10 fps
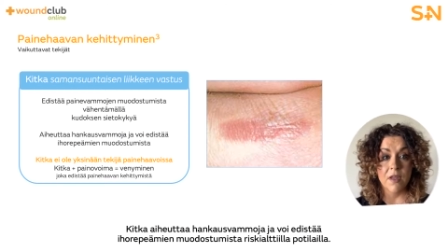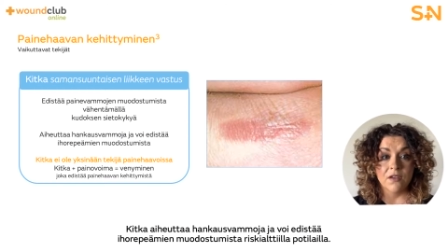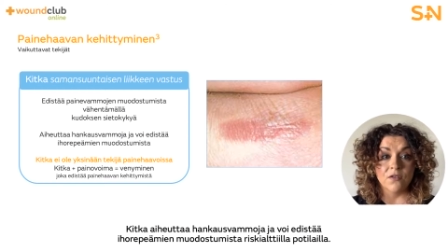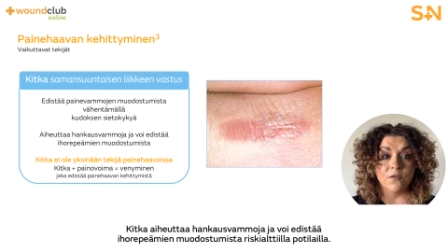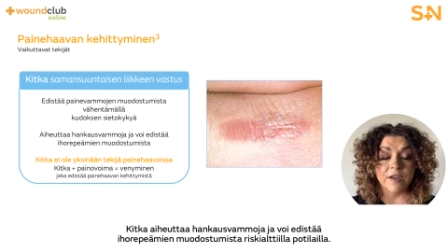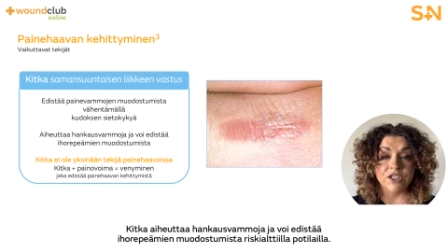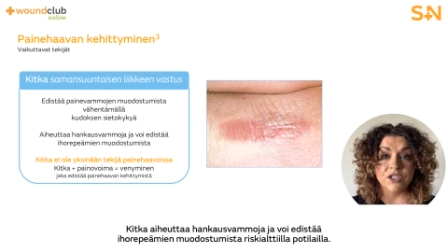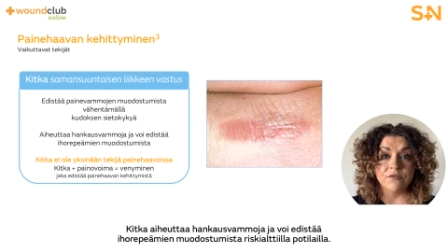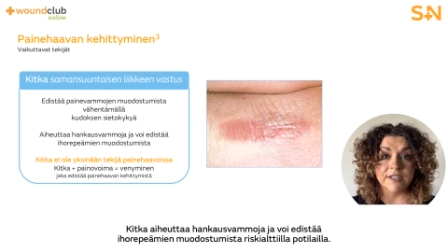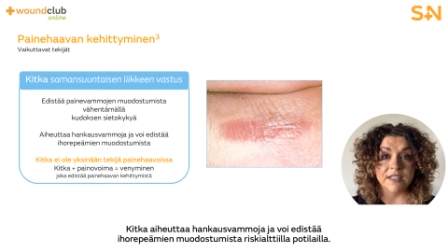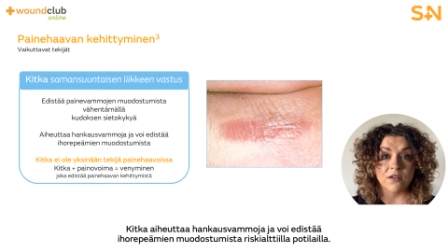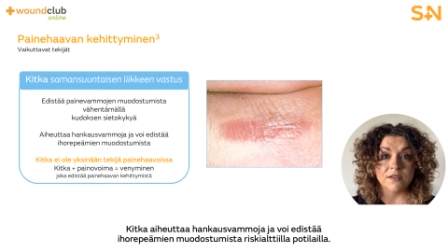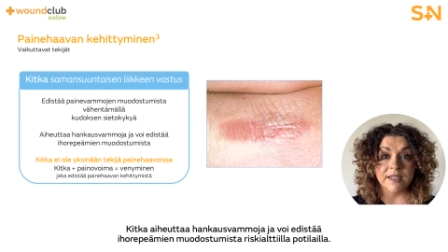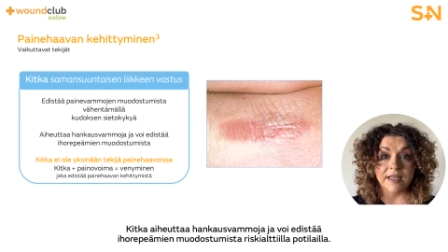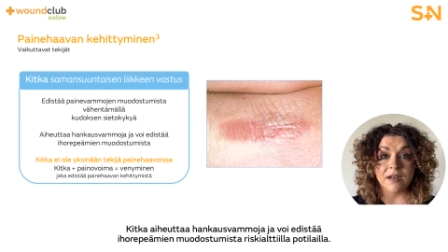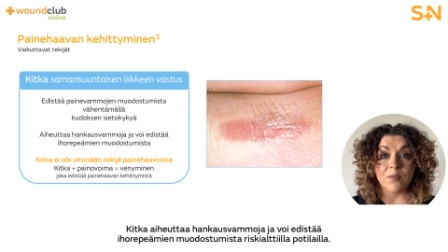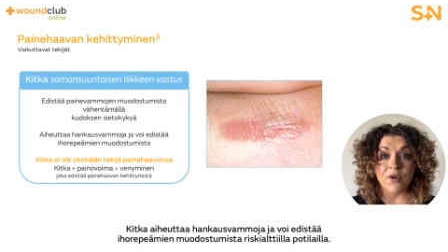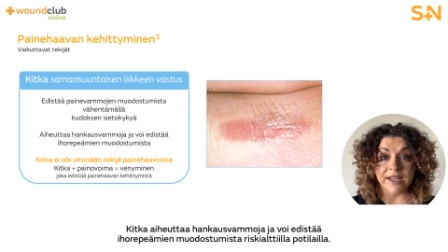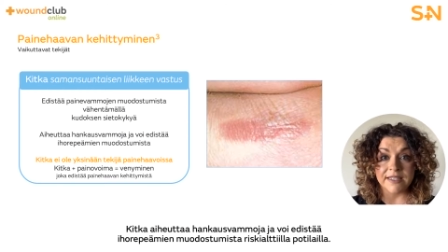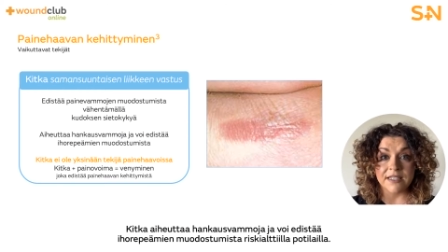Friction results in an
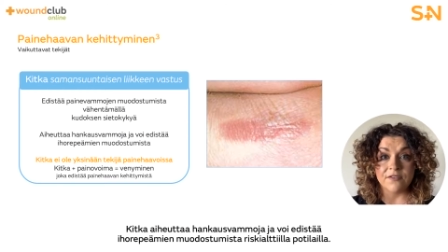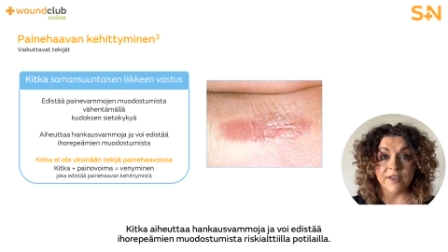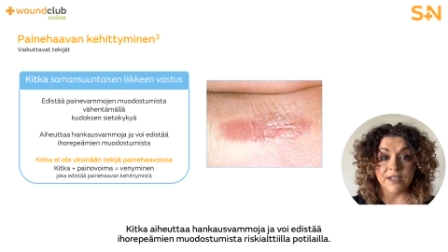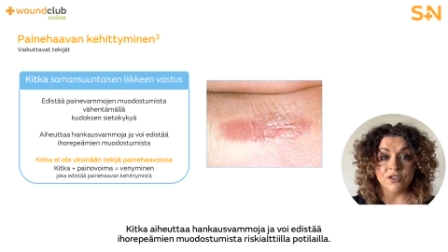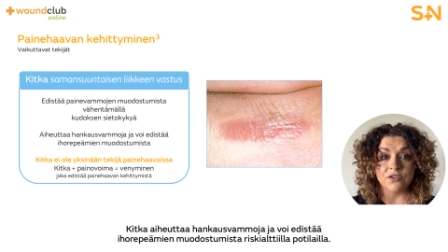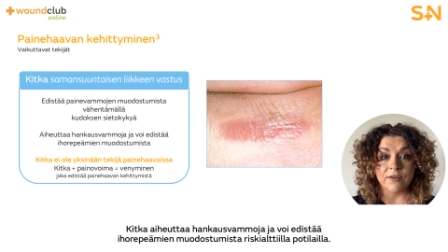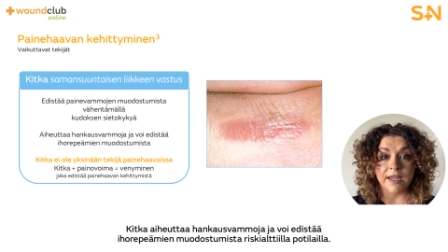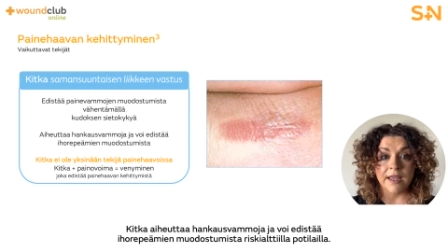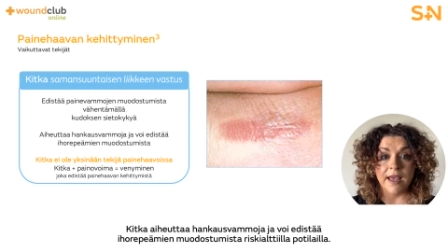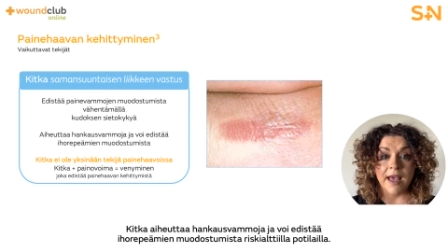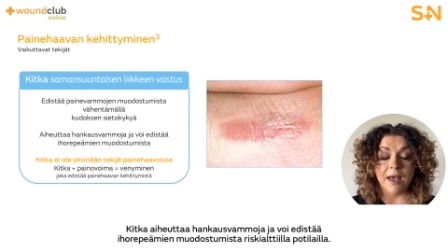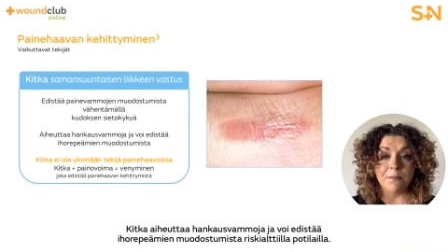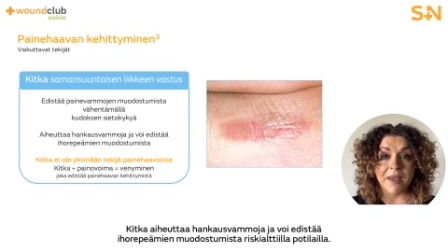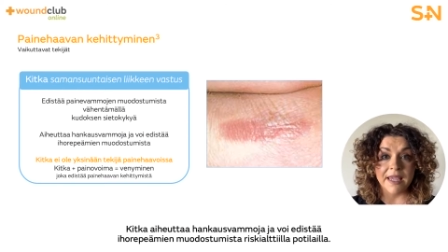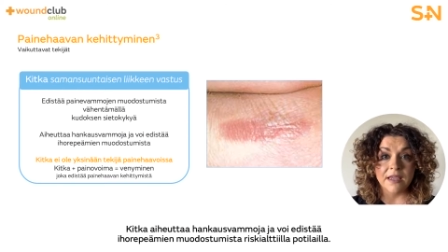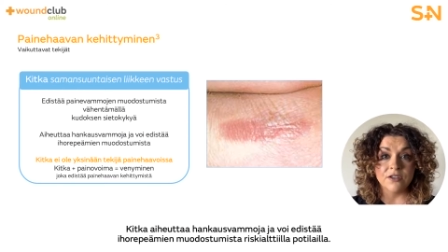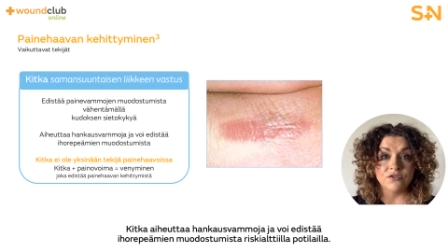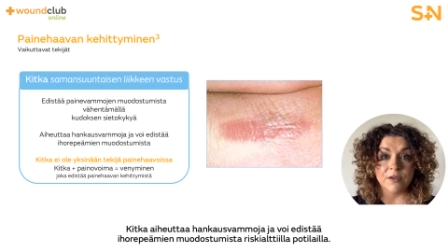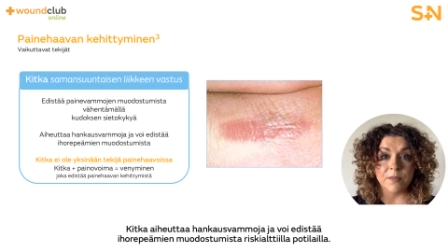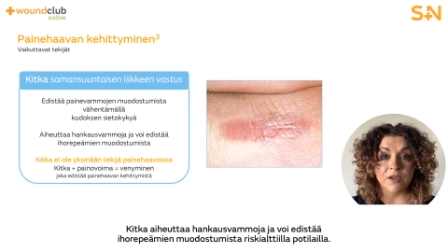abrasive injury and may
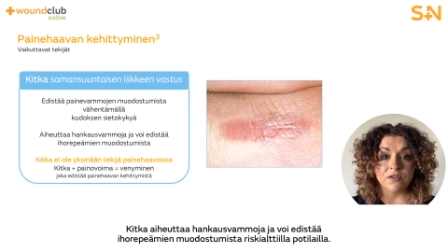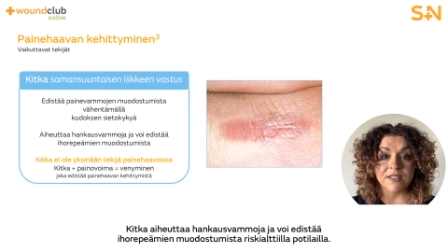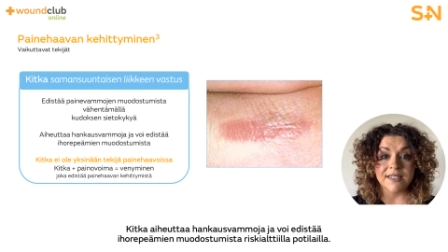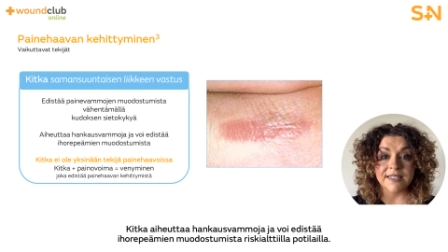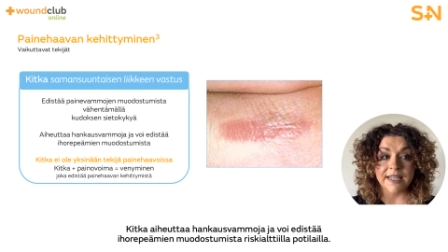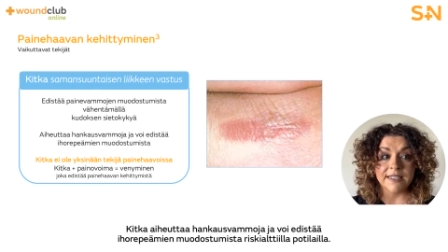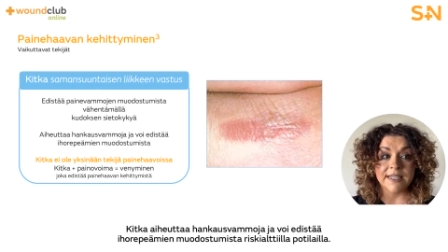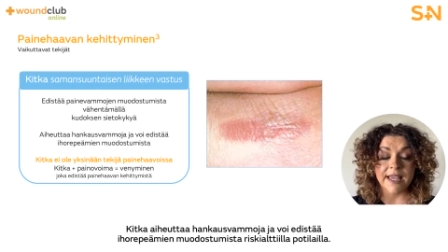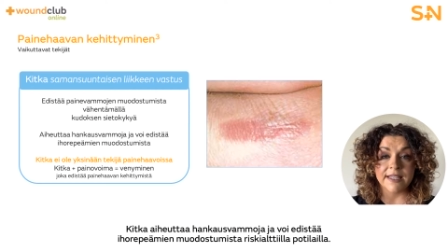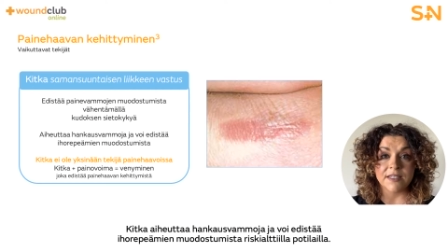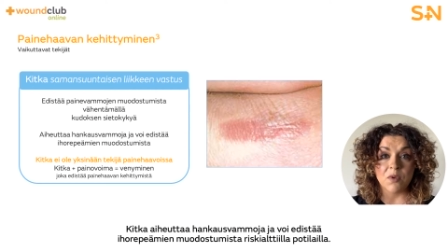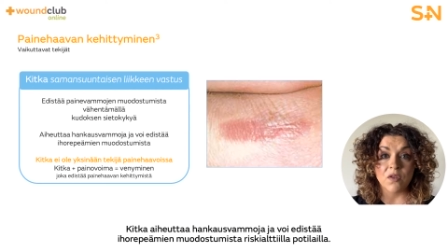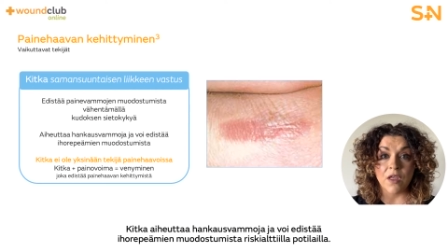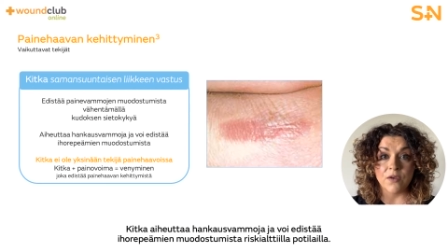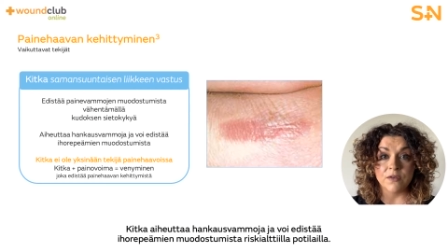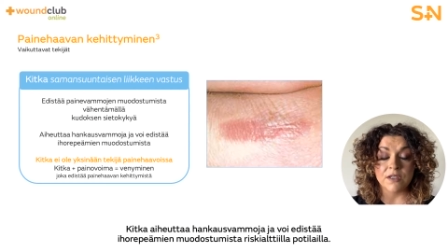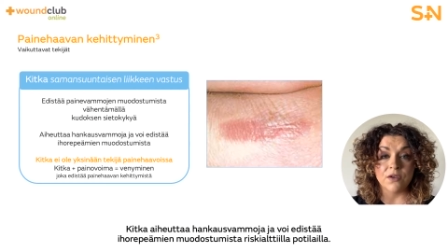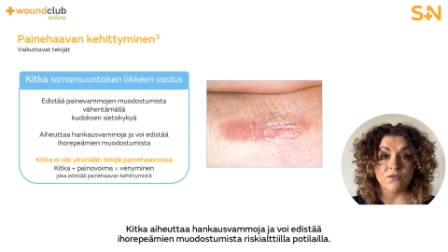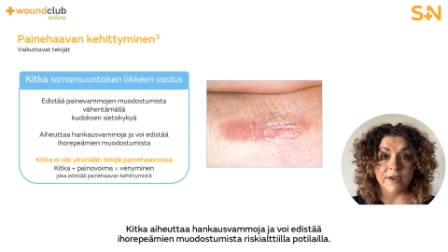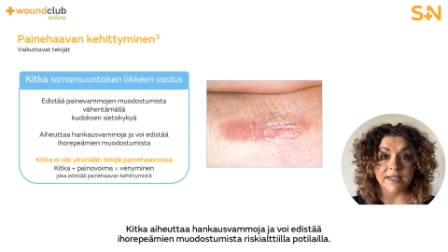contribute to the skin tears among those
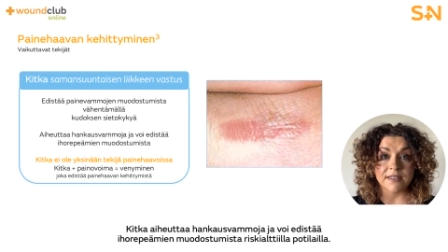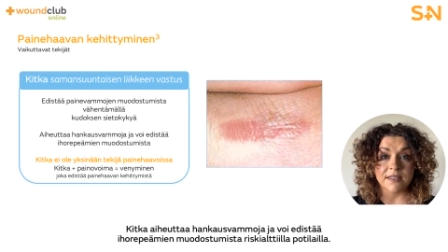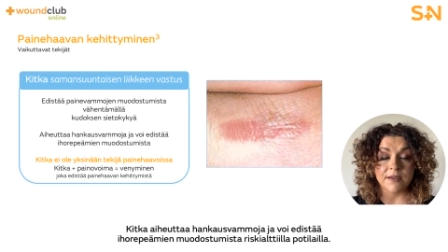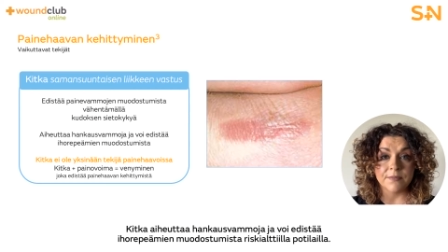at risk.